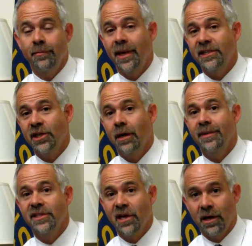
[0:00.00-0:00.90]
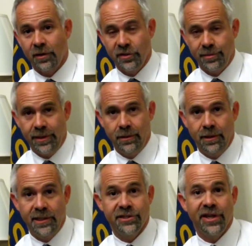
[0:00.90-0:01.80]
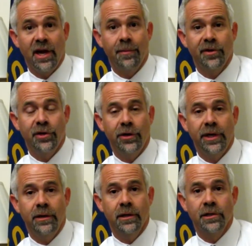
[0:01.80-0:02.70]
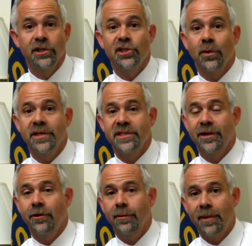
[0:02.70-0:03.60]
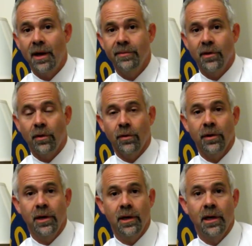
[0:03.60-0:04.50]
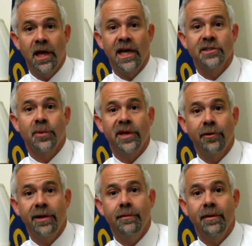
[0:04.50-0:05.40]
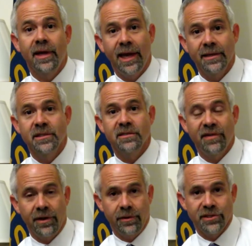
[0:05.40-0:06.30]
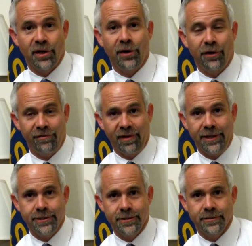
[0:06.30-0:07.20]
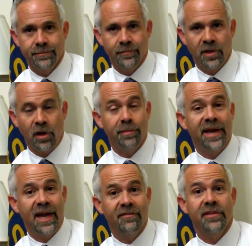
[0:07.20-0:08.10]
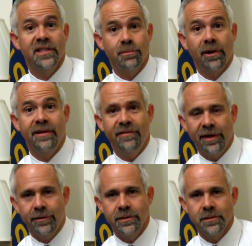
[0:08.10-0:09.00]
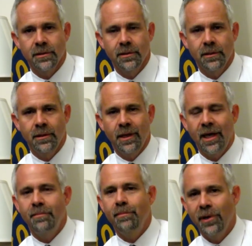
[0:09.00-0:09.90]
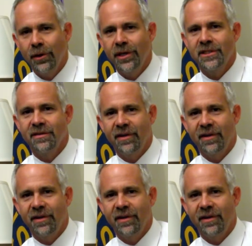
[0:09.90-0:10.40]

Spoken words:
of my job as Congressman is the opportunity to join Senator Bob Dole as we greet Kansas veterans on honor flights. On behalf of these brave veterans and millions of